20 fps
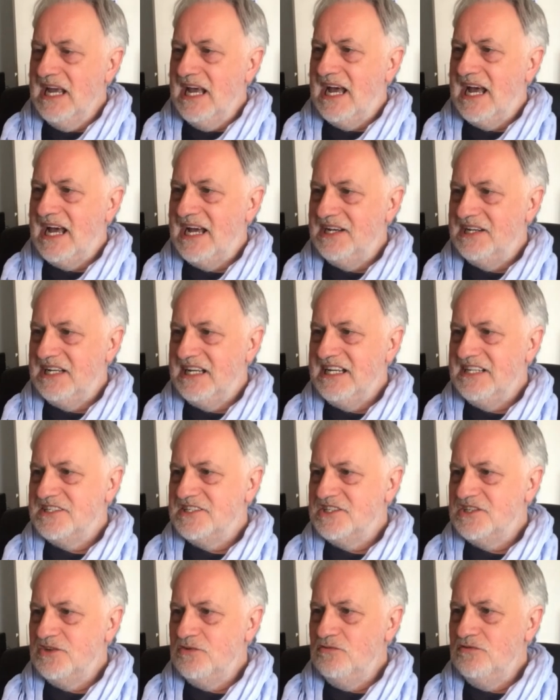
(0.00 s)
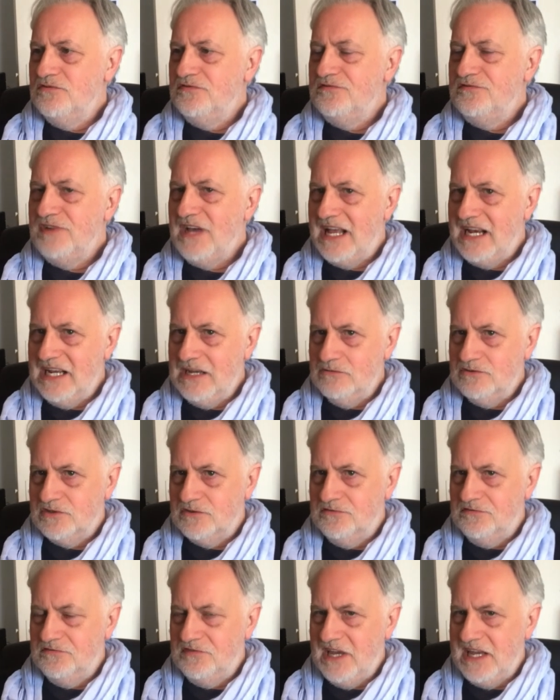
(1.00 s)
and it soon fell out
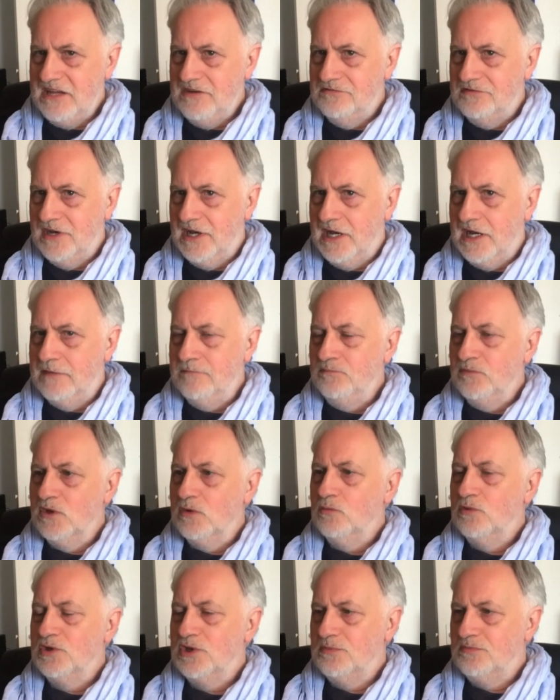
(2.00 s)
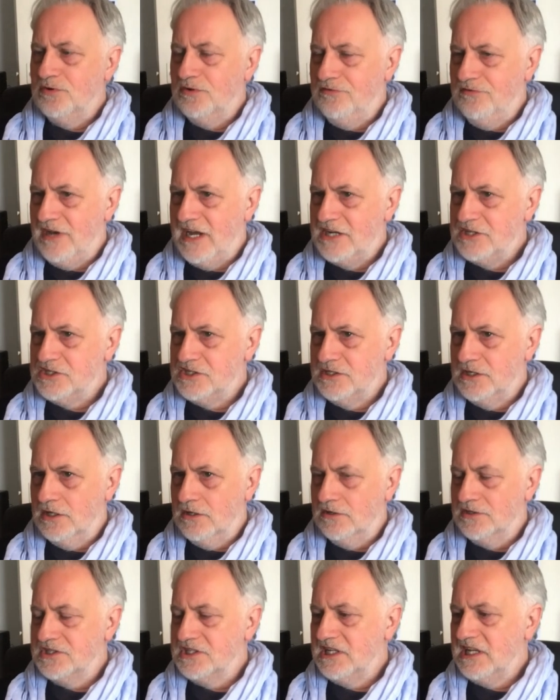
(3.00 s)
of favor with the
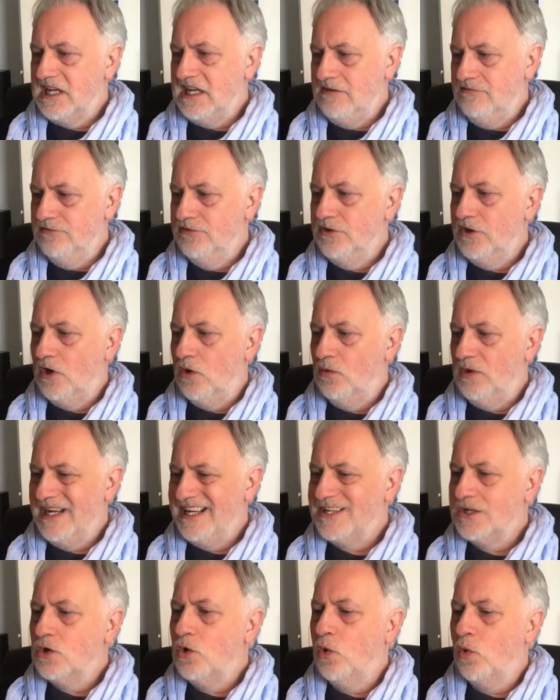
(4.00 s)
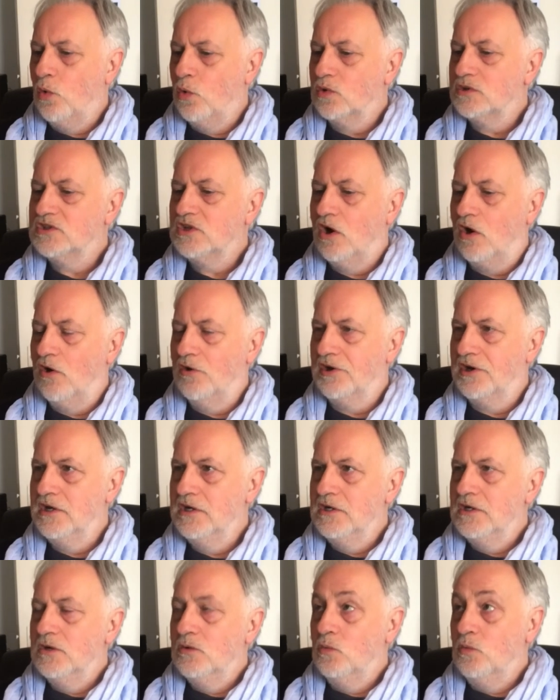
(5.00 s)
professionals, even though it caught on
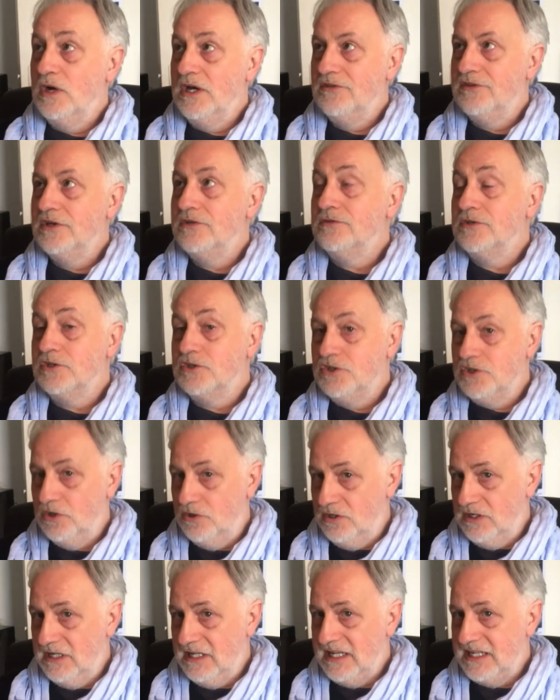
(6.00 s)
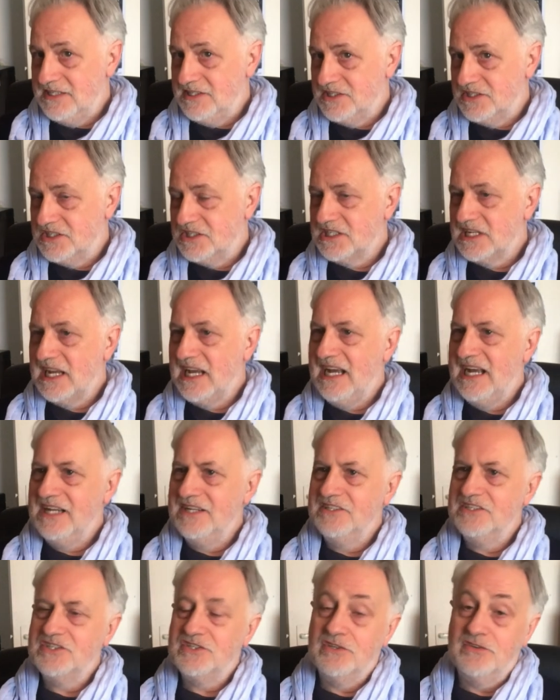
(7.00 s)
with the journalists
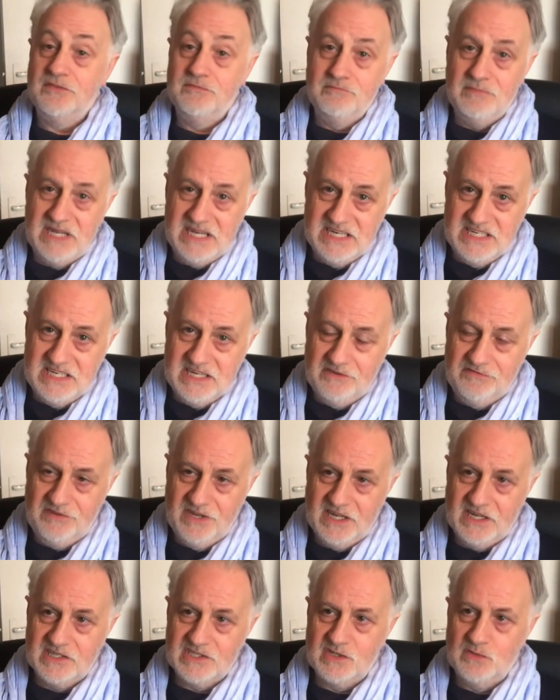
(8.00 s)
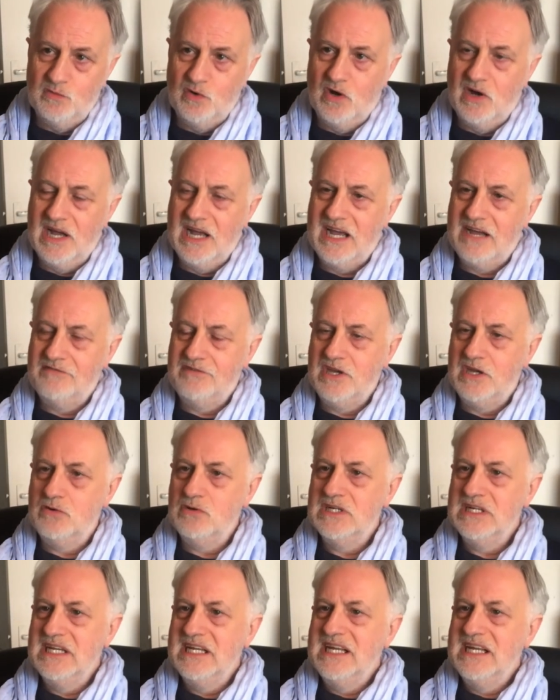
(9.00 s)
and sort of media figures and what have you.